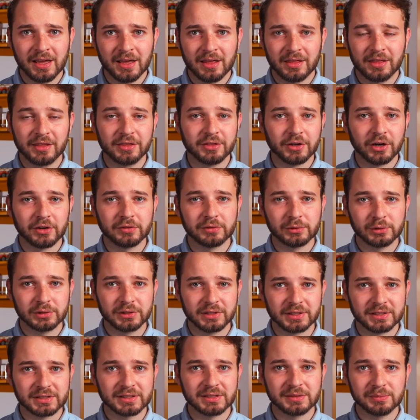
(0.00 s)
The novel
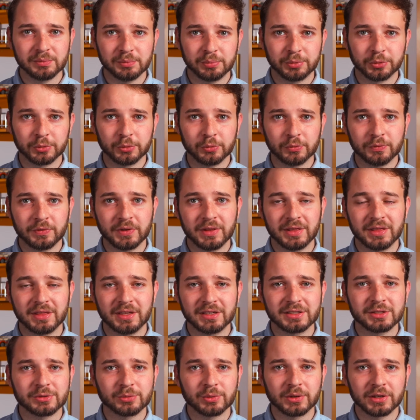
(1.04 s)
does improve in
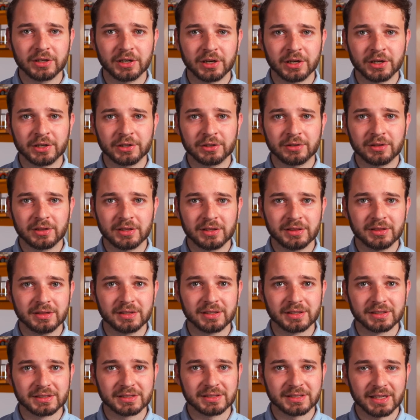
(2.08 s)
this regard in
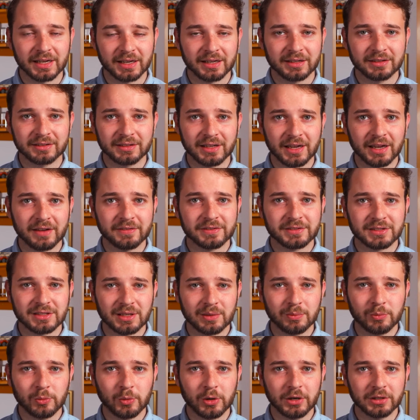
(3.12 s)
the second half
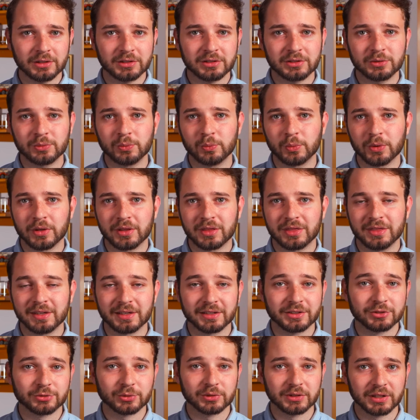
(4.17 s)
somewhat, with the
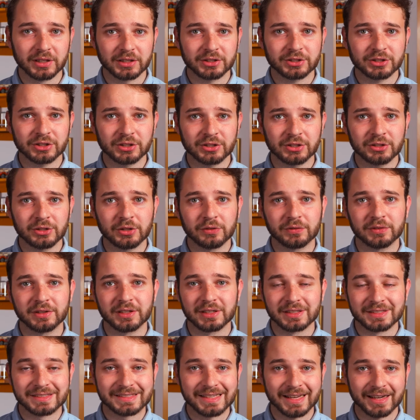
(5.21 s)
introduction of
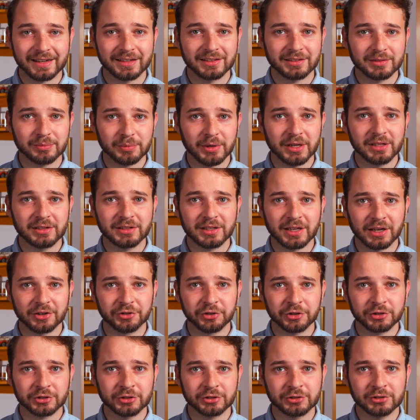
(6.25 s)
the second main
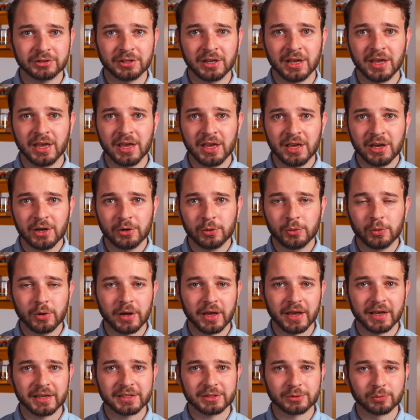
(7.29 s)
character, who
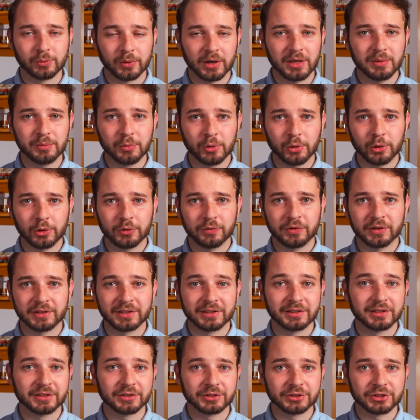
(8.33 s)
has way more of an
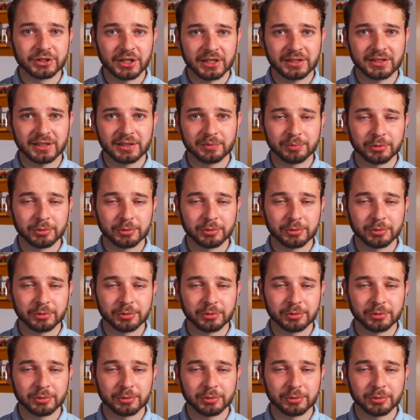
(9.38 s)
energetic